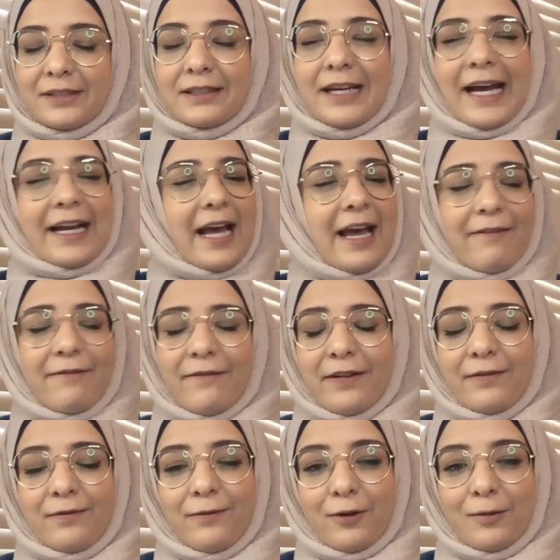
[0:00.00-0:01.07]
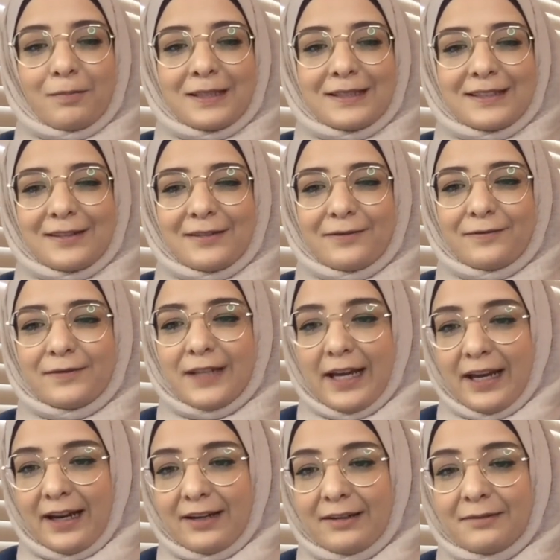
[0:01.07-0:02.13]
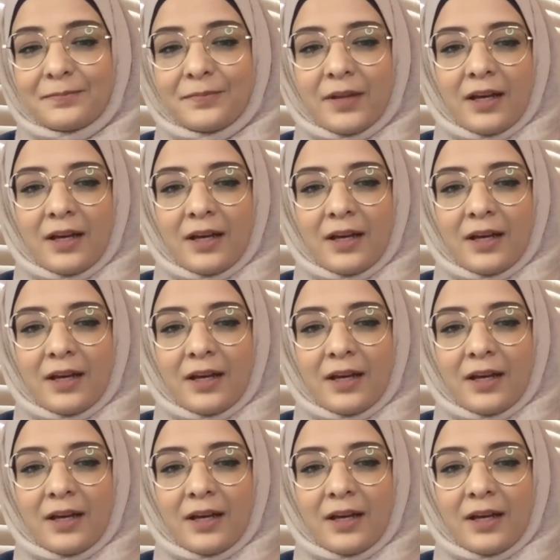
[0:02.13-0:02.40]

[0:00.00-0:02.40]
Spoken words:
can have informative data,